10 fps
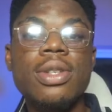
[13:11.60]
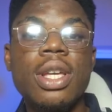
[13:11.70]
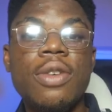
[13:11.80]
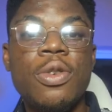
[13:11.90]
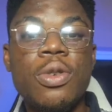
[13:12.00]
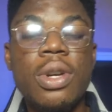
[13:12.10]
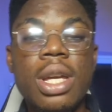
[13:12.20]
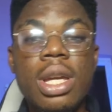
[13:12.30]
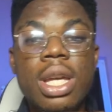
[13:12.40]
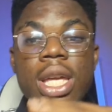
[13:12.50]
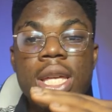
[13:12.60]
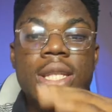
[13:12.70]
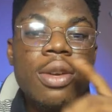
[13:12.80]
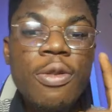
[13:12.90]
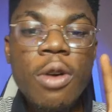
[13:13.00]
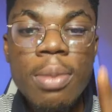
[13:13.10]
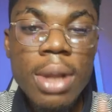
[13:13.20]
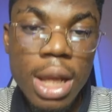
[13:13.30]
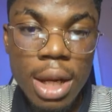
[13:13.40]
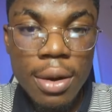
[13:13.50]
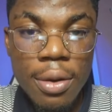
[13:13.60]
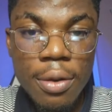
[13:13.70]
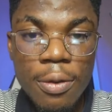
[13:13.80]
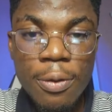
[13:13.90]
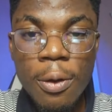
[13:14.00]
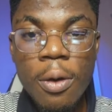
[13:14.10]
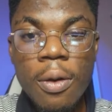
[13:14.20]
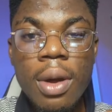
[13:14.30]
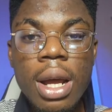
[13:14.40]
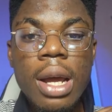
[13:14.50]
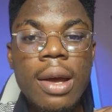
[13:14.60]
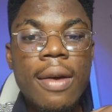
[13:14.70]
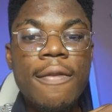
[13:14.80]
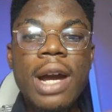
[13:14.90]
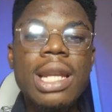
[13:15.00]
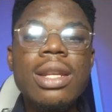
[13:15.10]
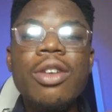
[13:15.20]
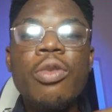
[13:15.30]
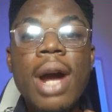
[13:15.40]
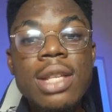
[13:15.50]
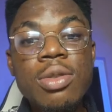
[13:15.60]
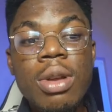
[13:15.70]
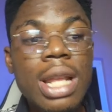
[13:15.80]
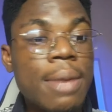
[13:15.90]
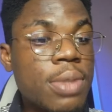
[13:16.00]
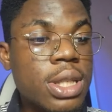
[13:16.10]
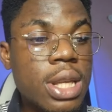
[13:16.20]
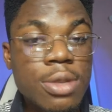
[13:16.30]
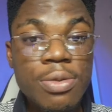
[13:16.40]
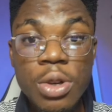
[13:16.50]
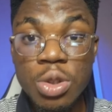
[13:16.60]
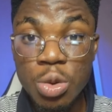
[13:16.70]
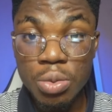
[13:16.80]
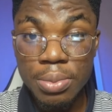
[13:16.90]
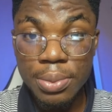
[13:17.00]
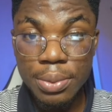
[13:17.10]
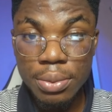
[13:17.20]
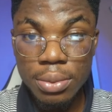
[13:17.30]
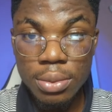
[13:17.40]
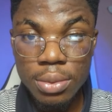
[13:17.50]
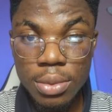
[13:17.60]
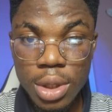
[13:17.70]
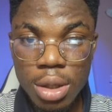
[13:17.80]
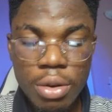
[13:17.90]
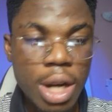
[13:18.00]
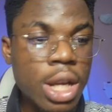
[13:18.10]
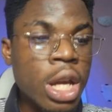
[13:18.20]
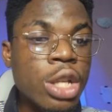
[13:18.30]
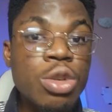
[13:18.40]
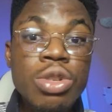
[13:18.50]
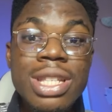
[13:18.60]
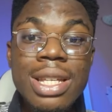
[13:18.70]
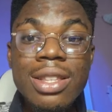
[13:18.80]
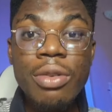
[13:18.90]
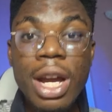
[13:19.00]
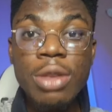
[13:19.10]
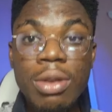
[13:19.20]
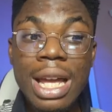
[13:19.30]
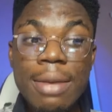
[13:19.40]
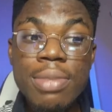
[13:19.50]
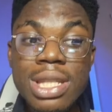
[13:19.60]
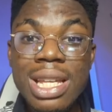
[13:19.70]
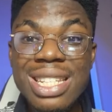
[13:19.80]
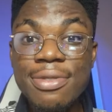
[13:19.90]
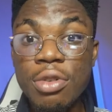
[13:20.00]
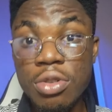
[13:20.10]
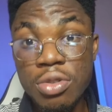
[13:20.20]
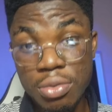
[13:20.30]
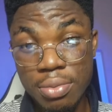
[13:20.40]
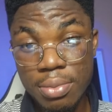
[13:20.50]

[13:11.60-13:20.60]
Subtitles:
you is the formula for finding the right online business for you, right? Choosing the right online business for you.